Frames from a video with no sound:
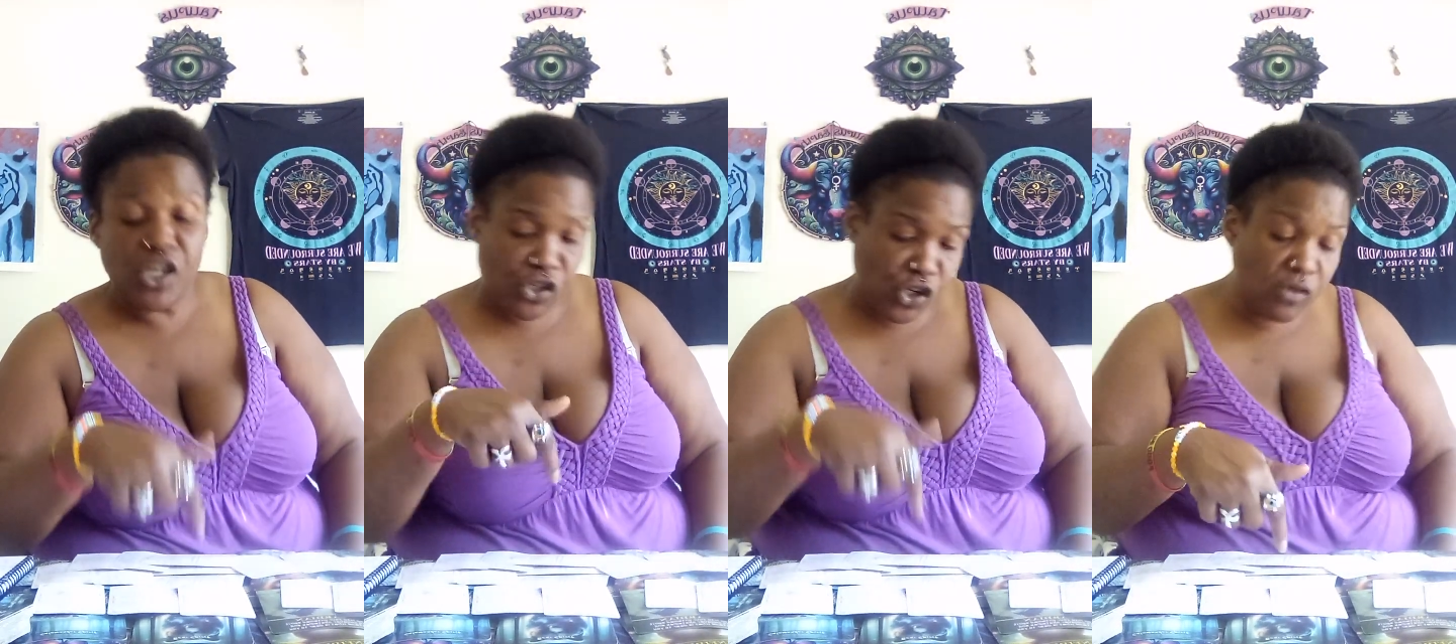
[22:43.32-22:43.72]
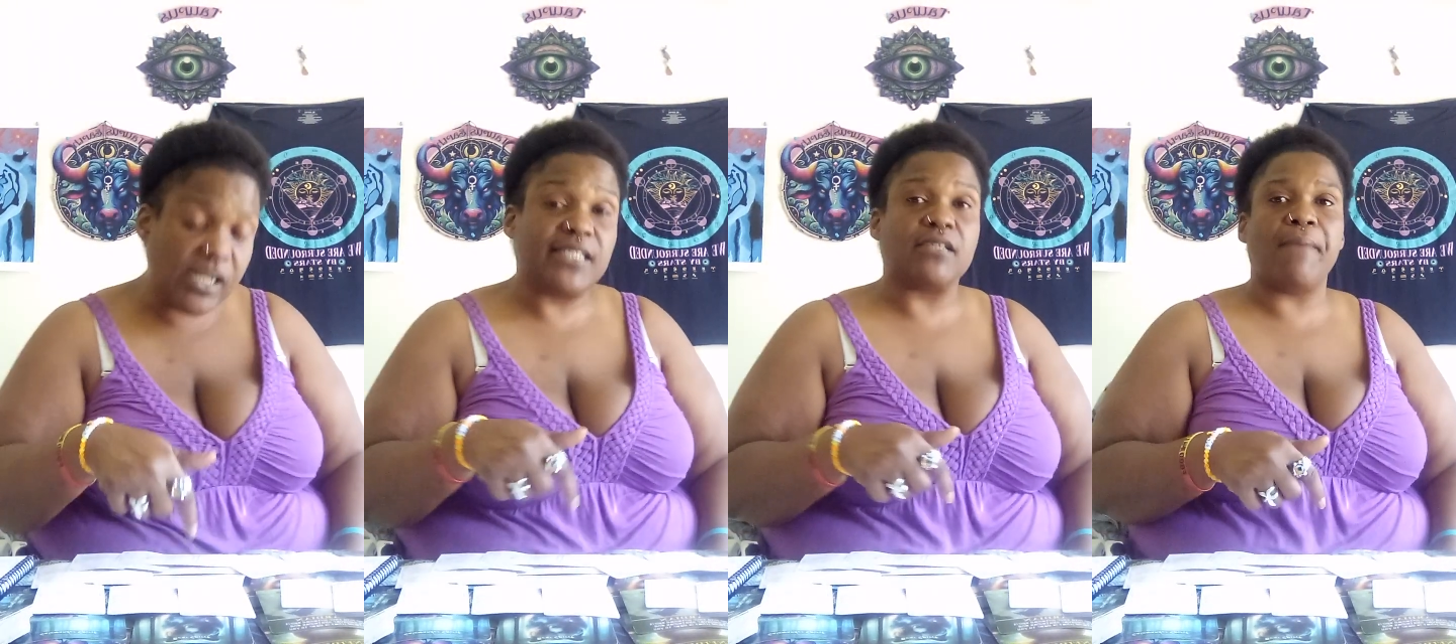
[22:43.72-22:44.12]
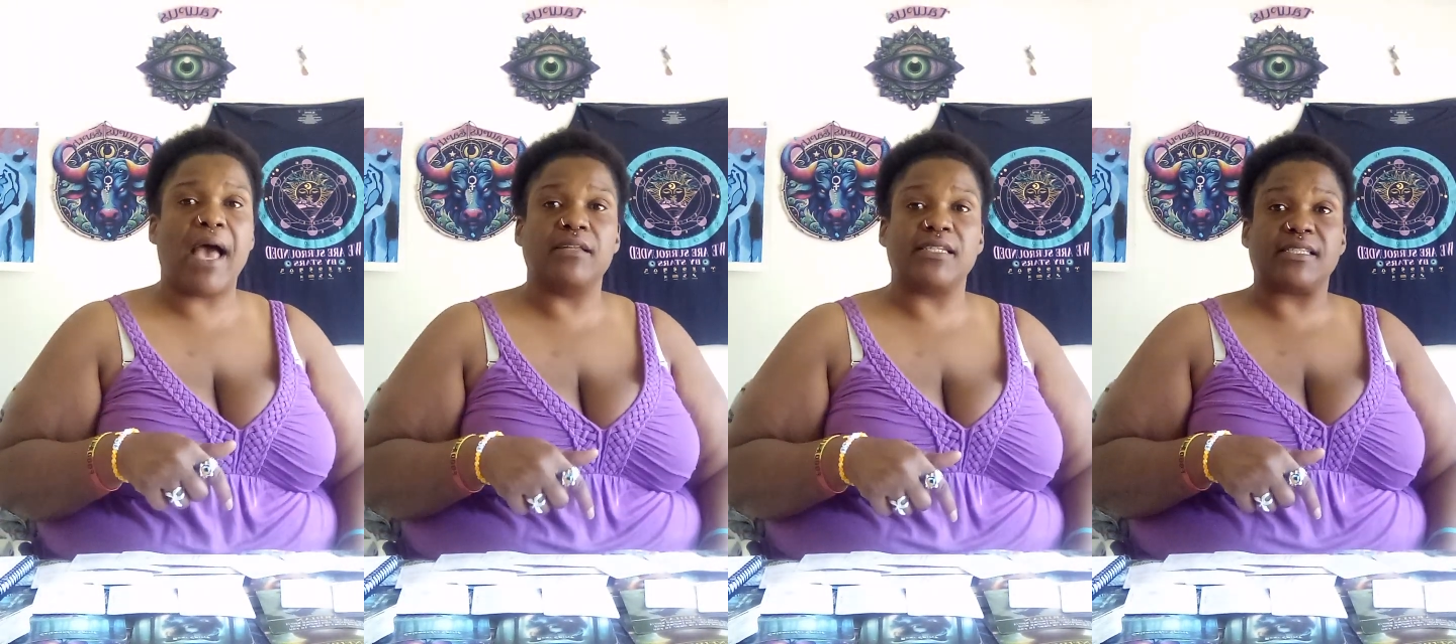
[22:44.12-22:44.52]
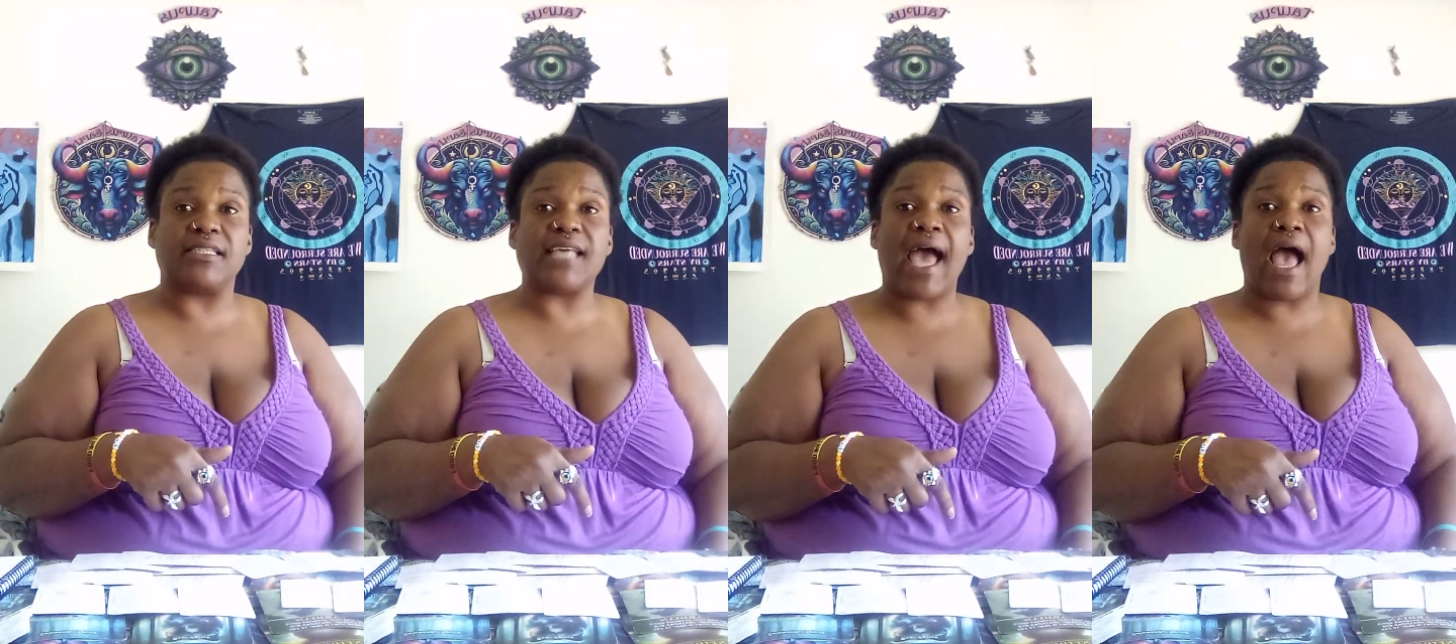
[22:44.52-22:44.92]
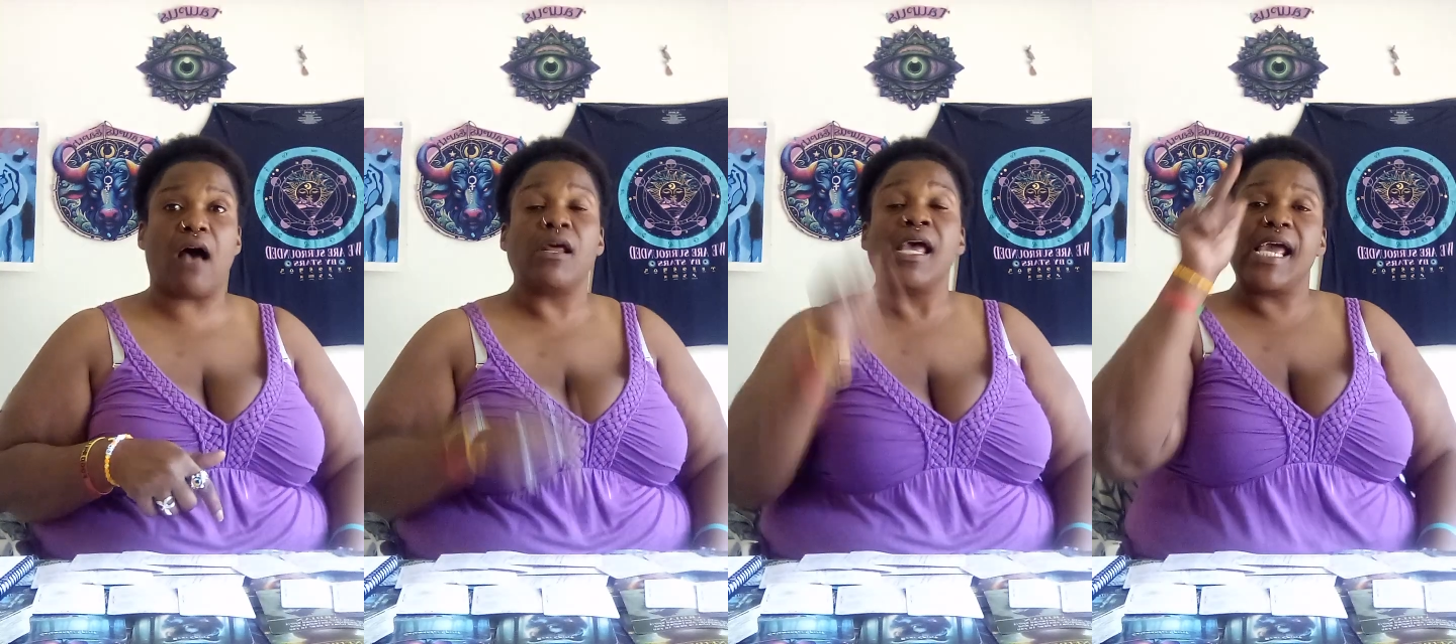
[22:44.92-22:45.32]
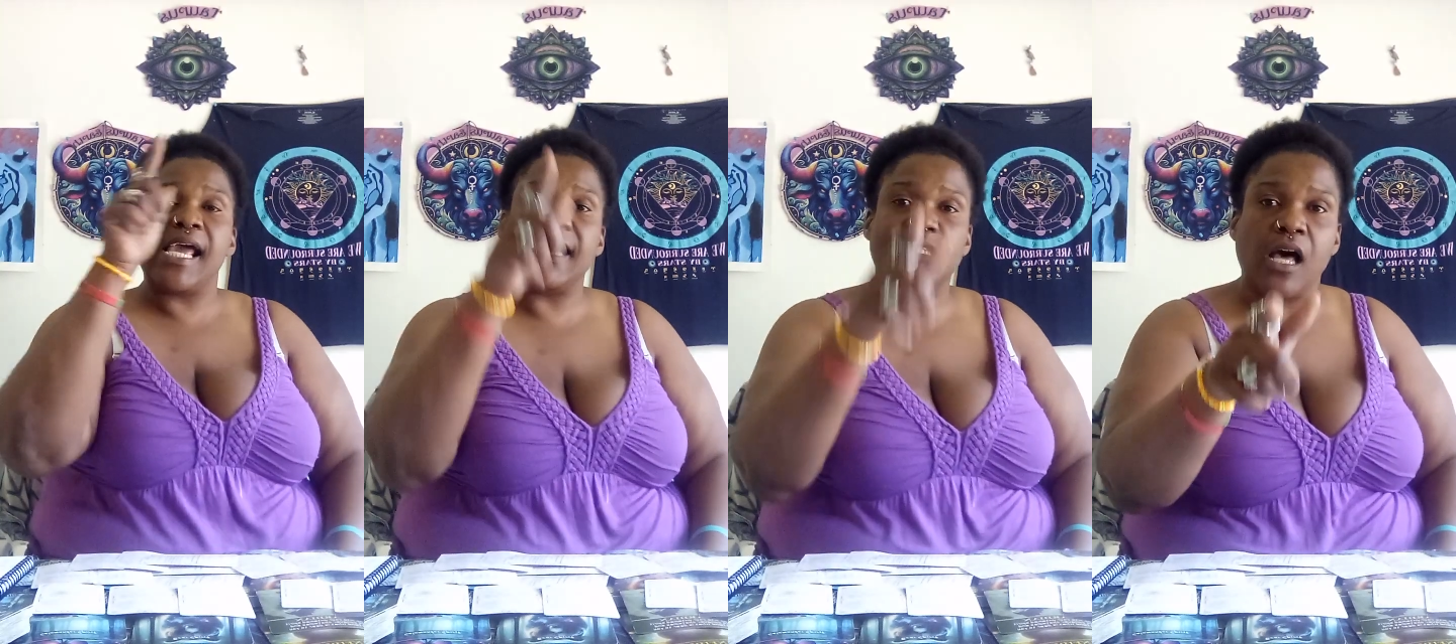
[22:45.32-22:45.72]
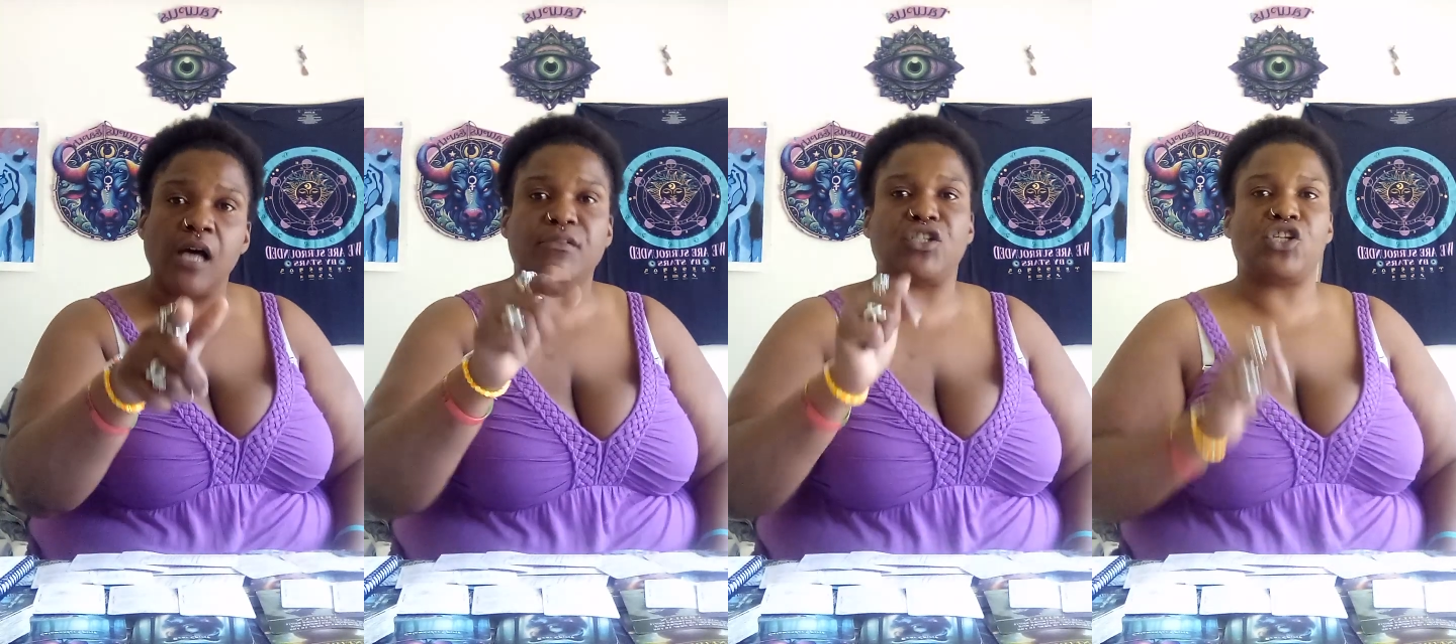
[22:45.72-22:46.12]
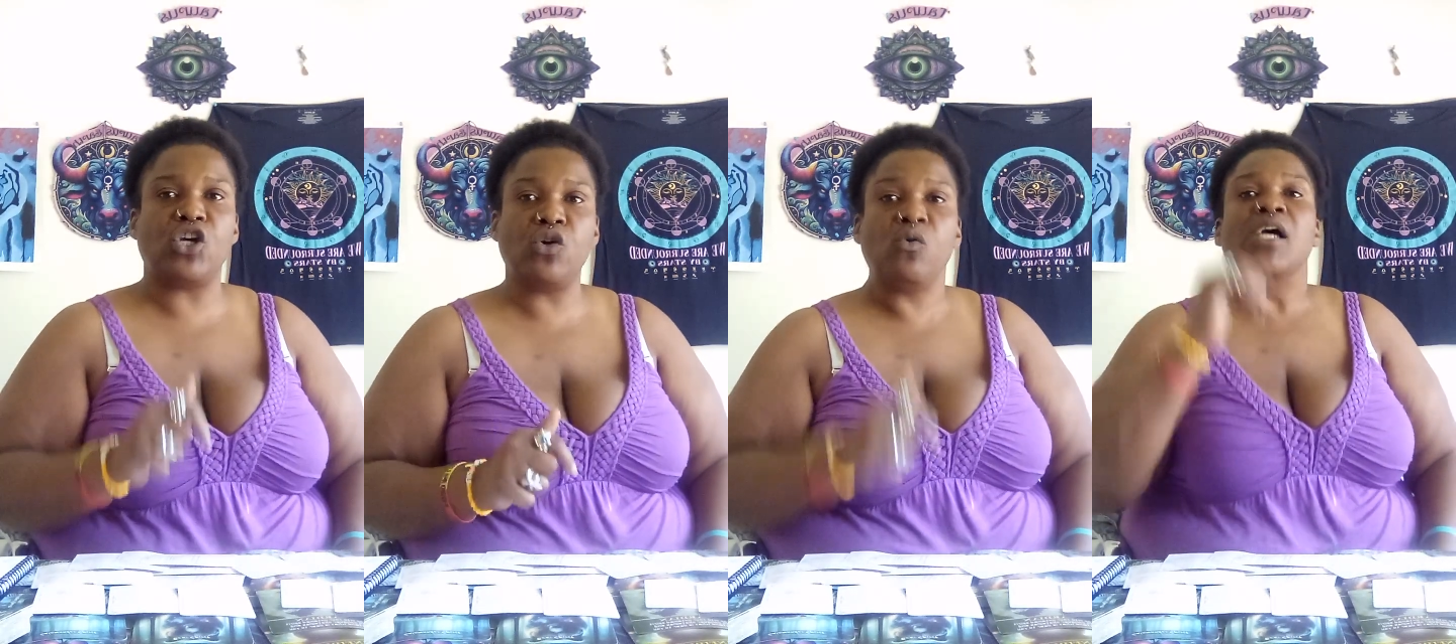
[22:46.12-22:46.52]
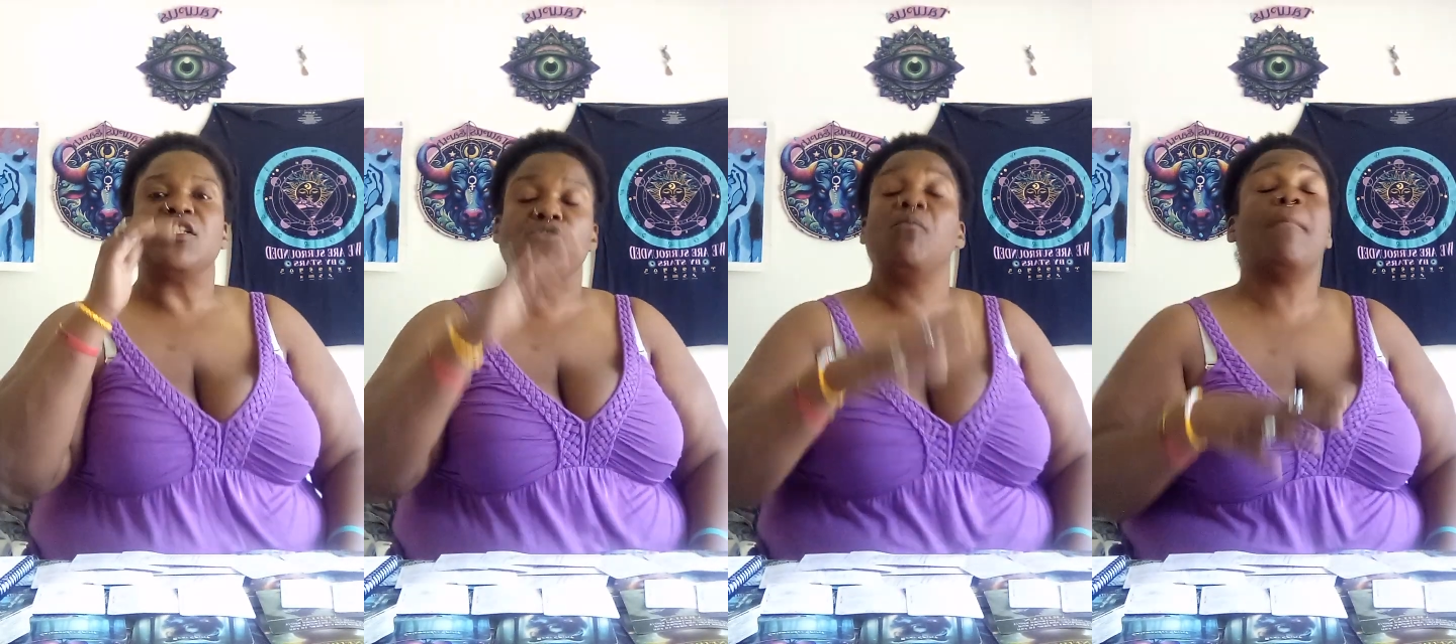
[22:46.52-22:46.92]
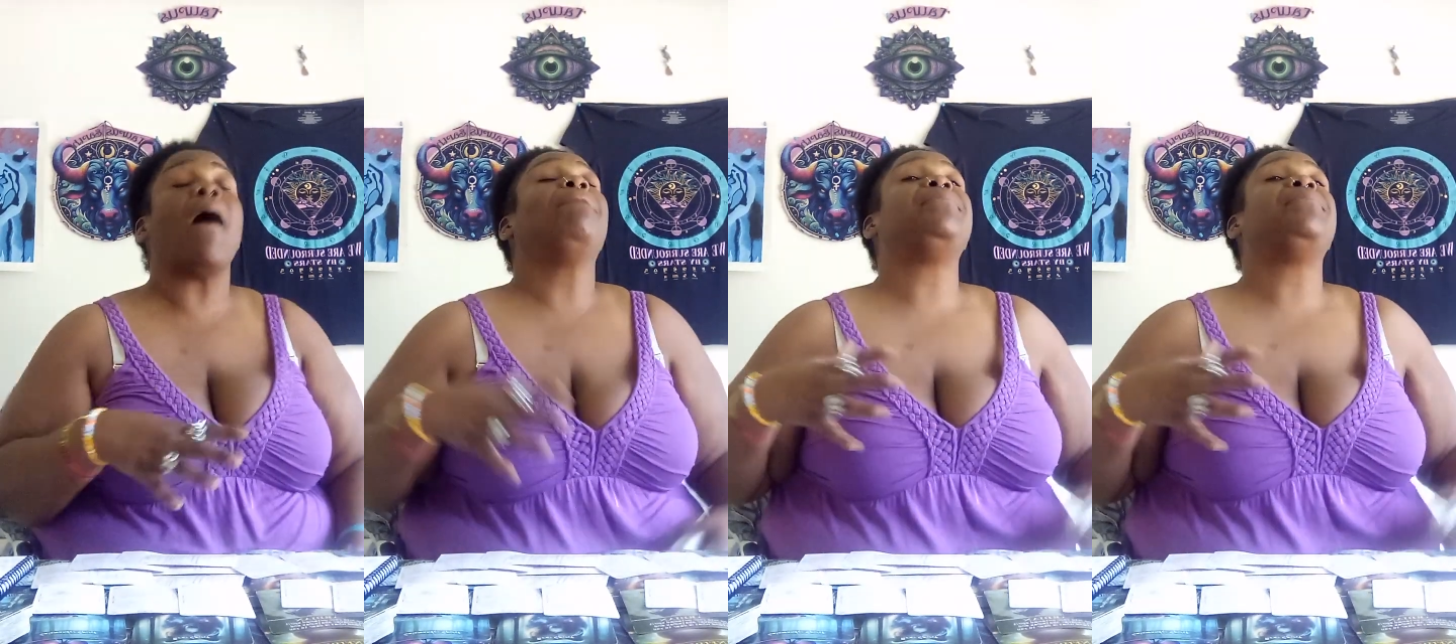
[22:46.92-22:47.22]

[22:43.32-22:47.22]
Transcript: You need to balance this out. It is up to you to